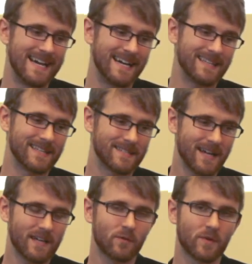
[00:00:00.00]
And the
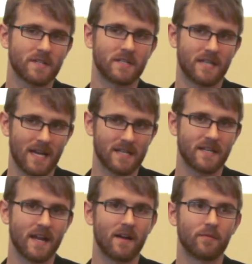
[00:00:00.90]
second was to
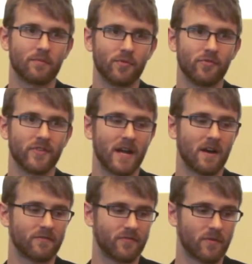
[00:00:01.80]
test it out and prove it
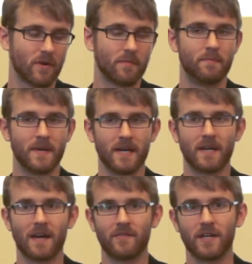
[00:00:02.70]
out for a
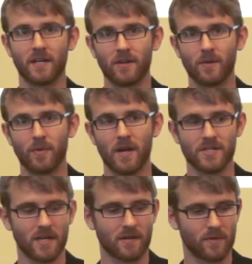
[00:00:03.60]
big heavy hitter
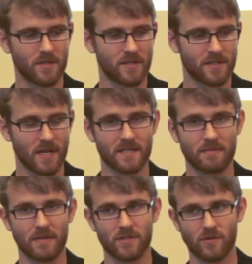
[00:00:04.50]
project, which is the
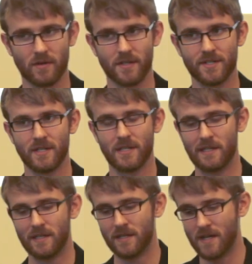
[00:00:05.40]
SMS storage.
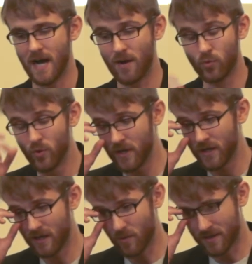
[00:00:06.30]
I
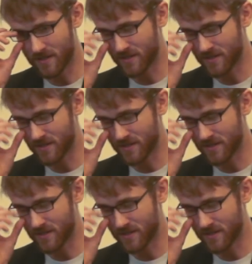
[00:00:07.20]
really want to